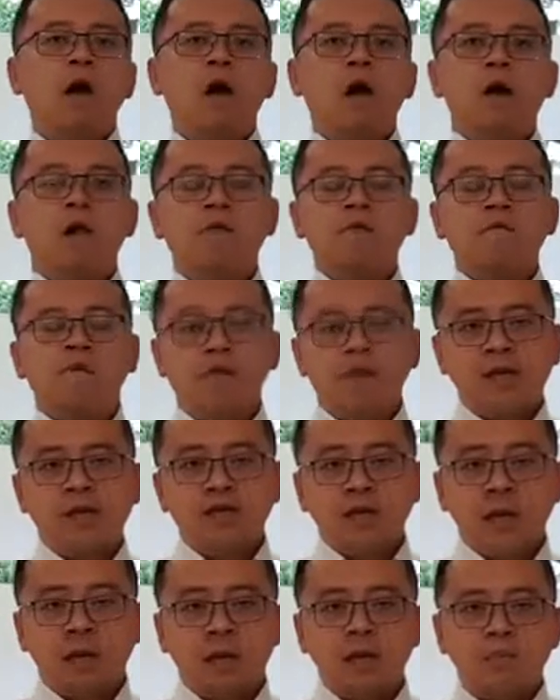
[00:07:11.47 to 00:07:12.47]
For
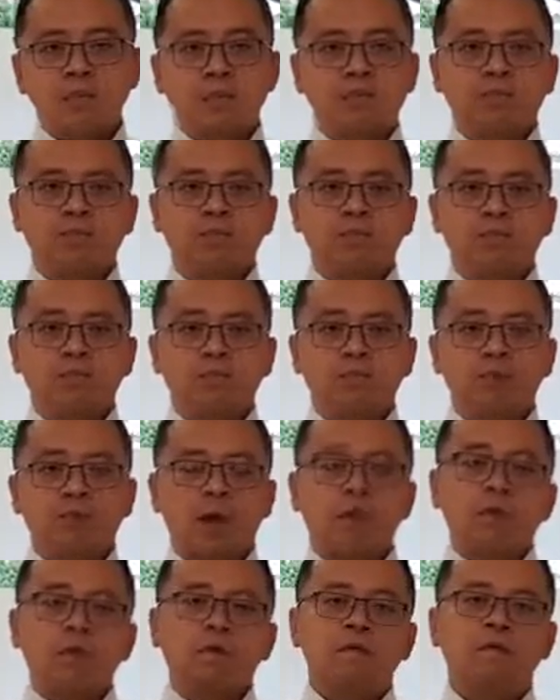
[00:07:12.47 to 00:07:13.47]
example,
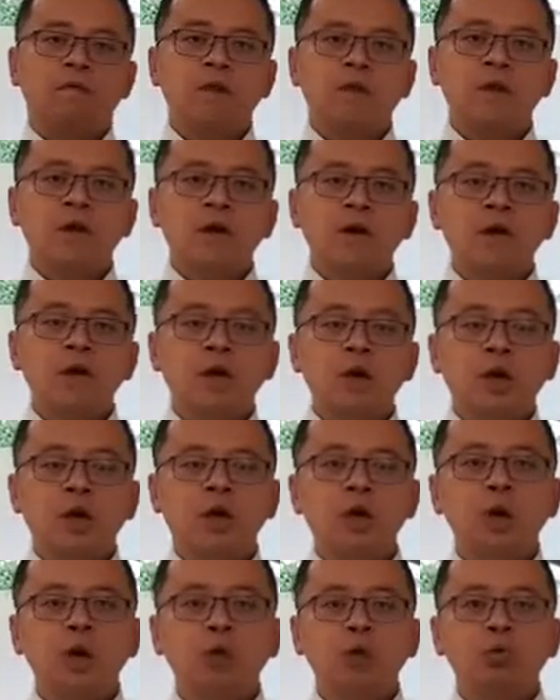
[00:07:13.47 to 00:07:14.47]
for those
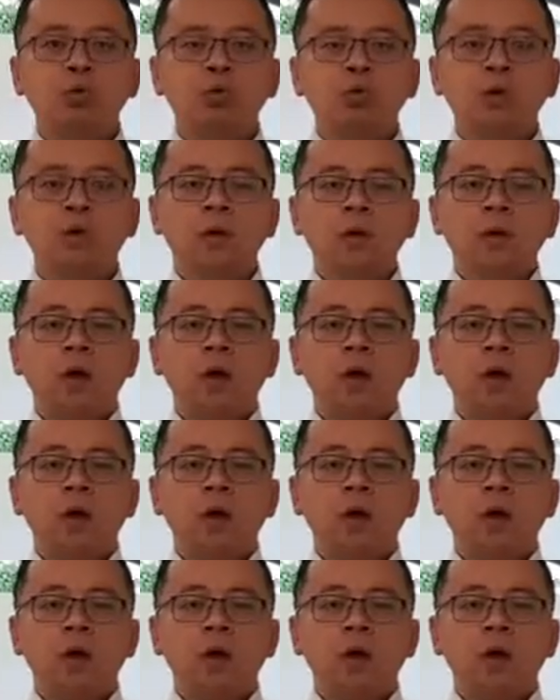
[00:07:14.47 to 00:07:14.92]
who